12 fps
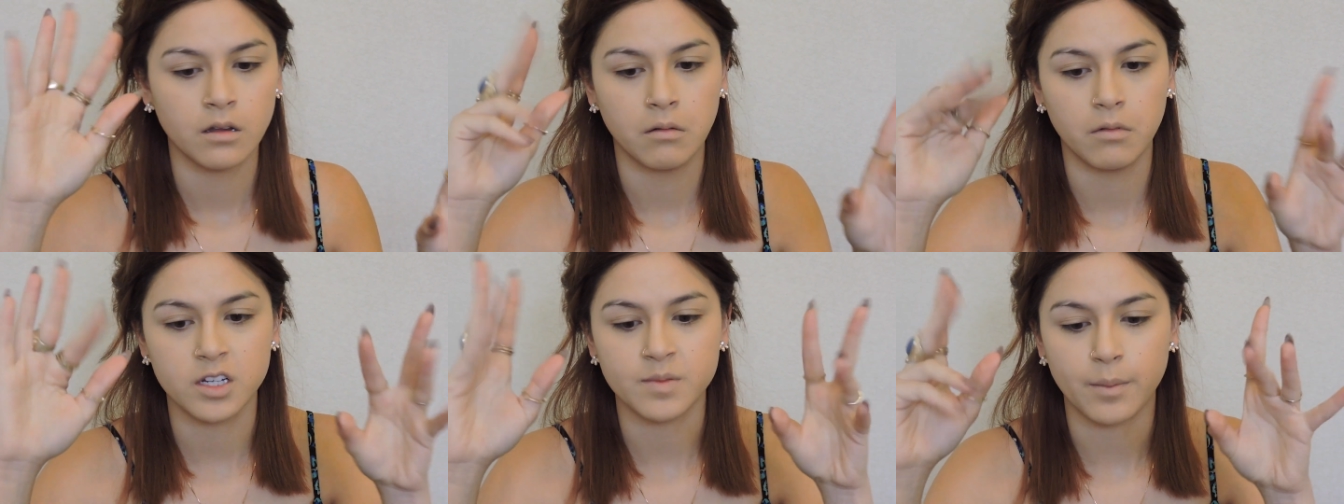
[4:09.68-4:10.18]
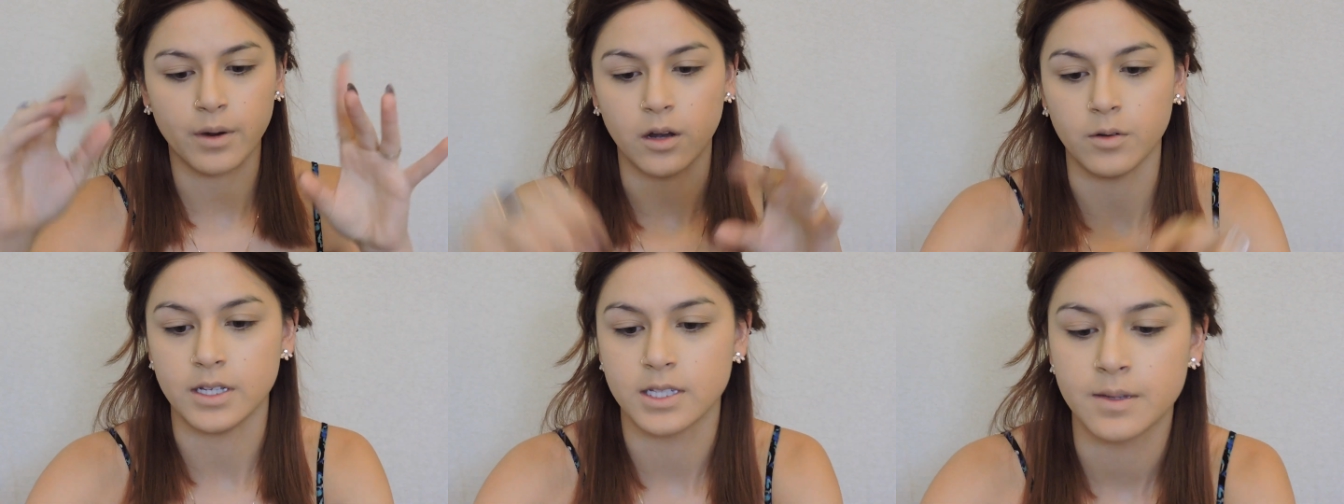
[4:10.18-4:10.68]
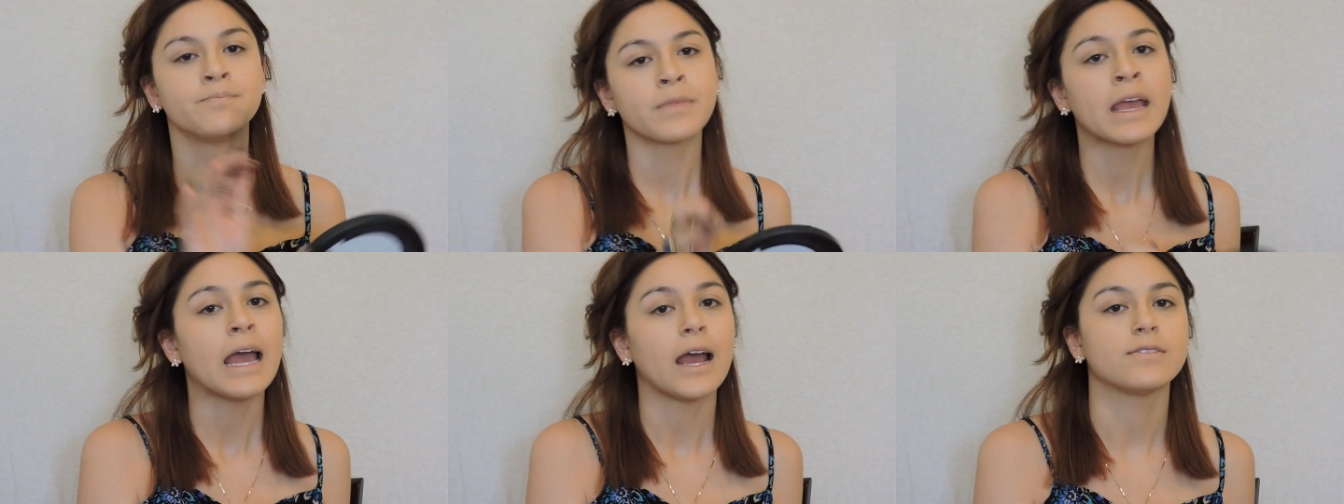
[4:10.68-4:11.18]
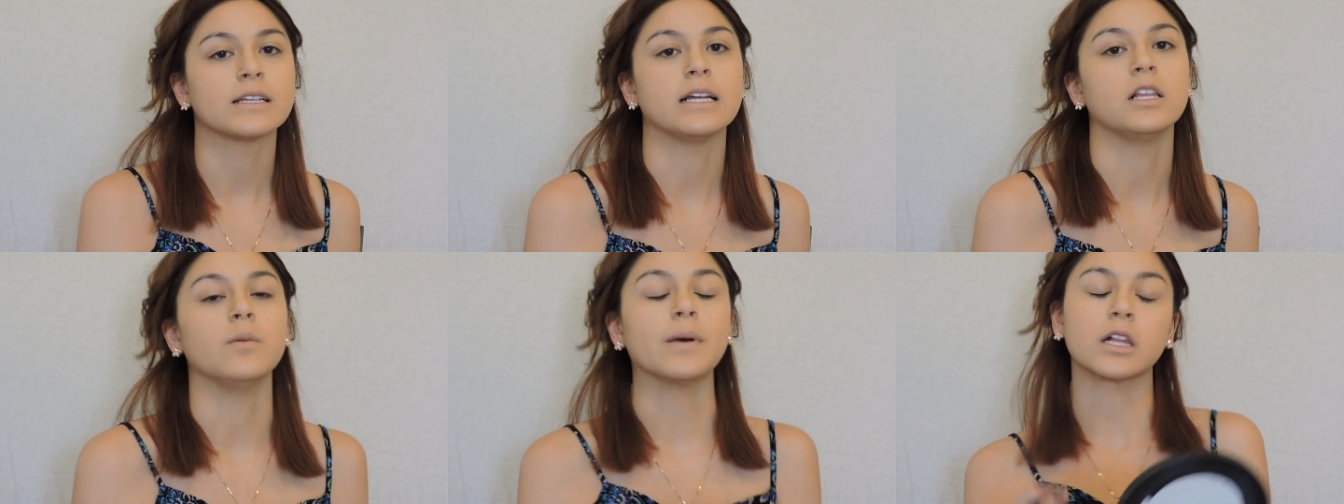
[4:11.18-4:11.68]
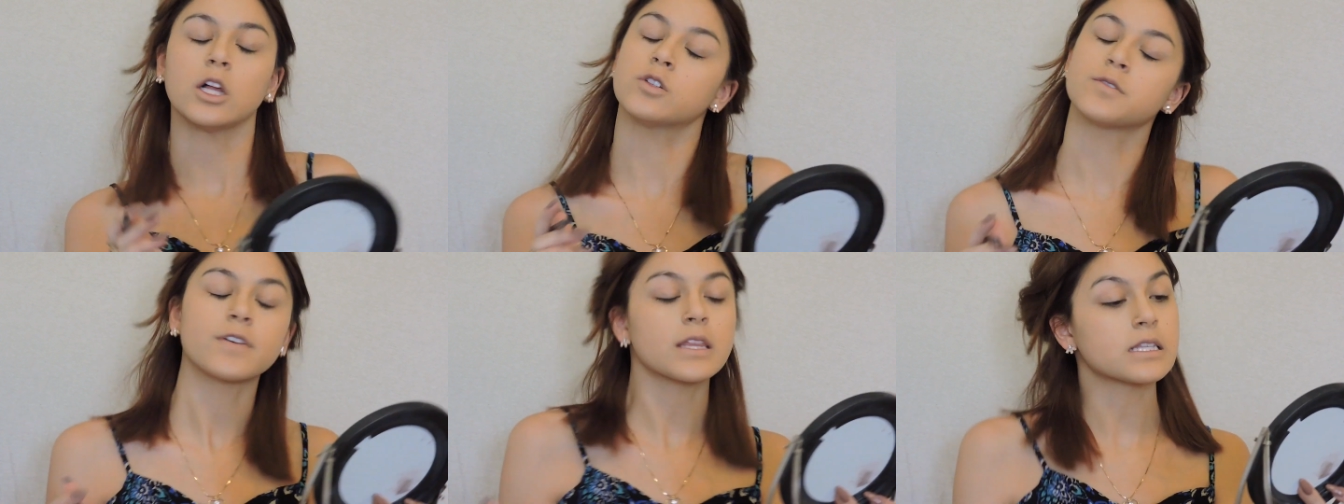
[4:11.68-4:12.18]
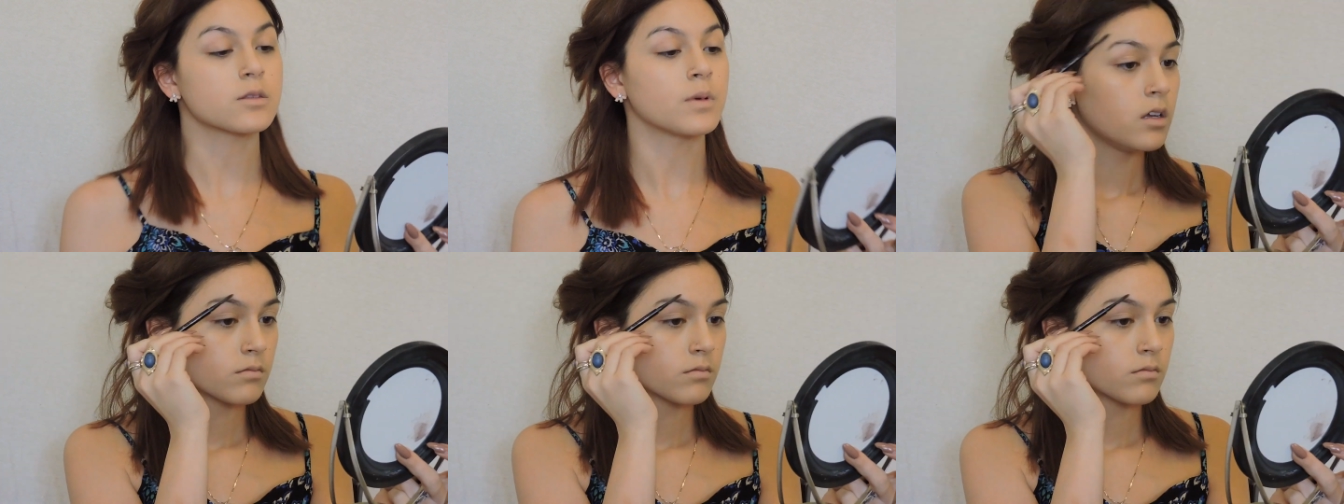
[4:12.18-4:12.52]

Where's my brow wiz? I have to get a little bit closer to this